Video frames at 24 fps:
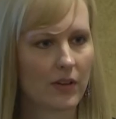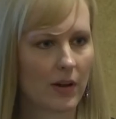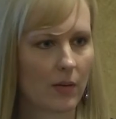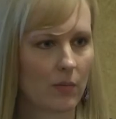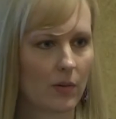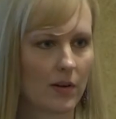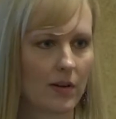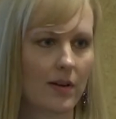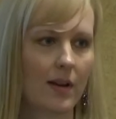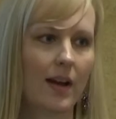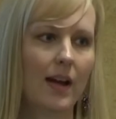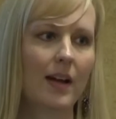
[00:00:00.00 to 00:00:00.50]
that
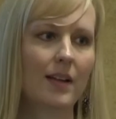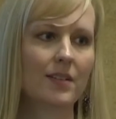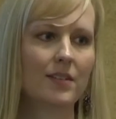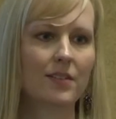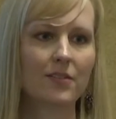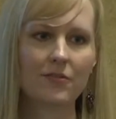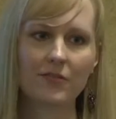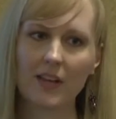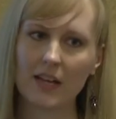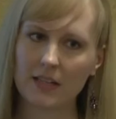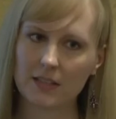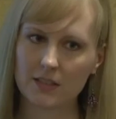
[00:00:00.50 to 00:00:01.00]
we're not
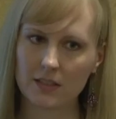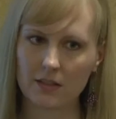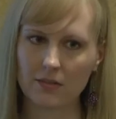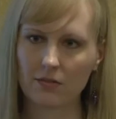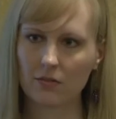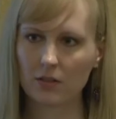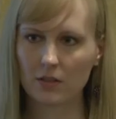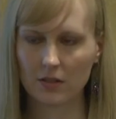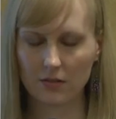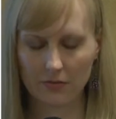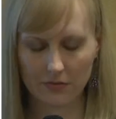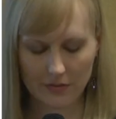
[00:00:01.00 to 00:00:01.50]
defective
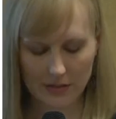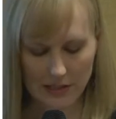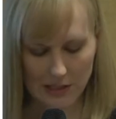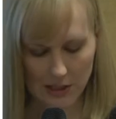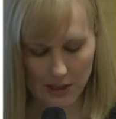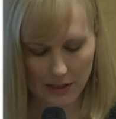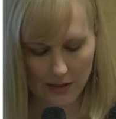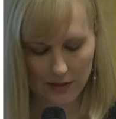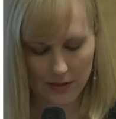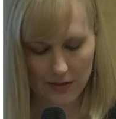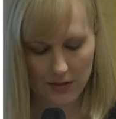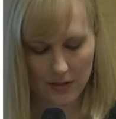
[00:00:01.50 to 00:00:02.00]
or
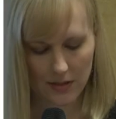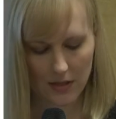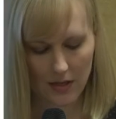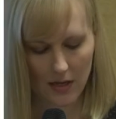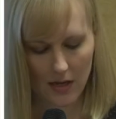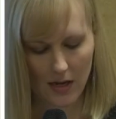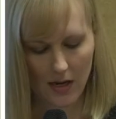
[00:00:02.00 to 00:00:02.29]
deficient.